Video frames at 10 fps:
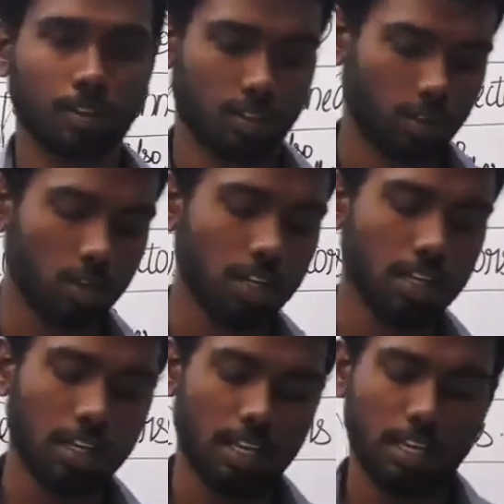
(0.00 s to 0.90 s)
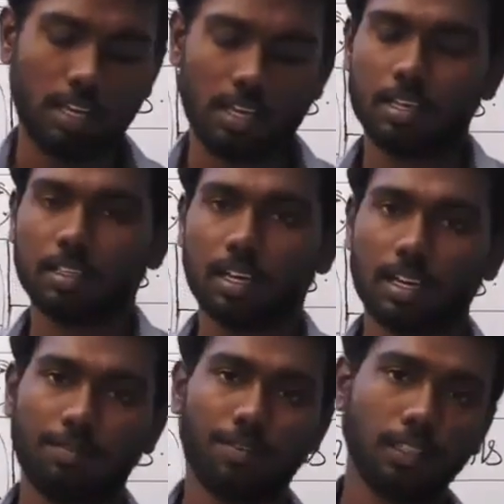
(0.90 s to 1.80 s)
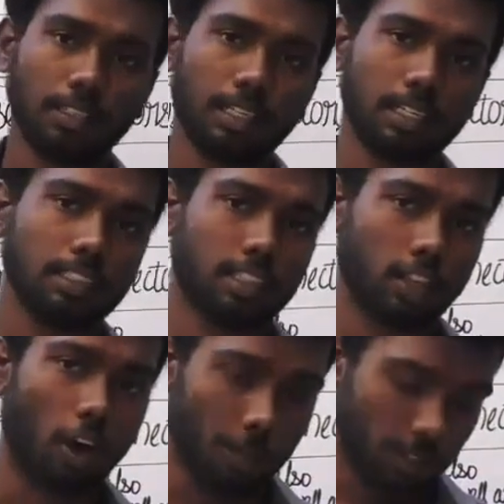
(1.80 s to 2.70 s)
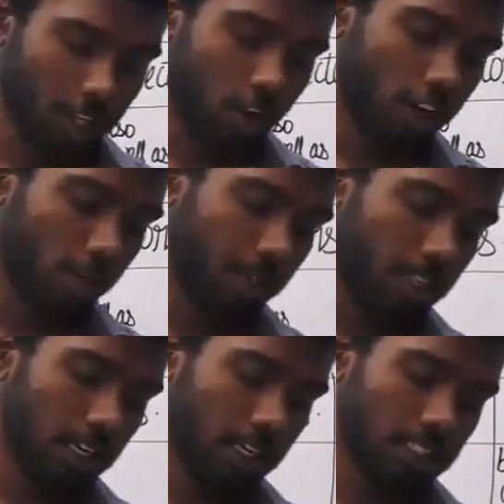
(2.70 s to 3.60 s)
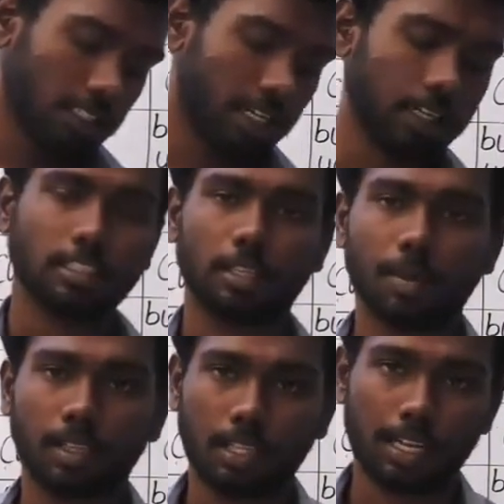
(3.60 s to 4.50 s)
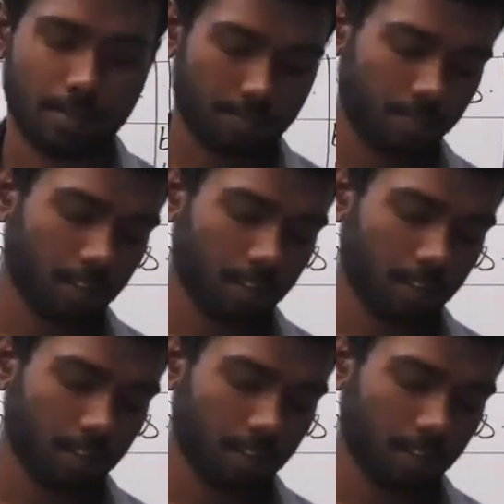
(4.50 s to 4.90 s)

So the first sentence is obviously going to be the sentence number 3.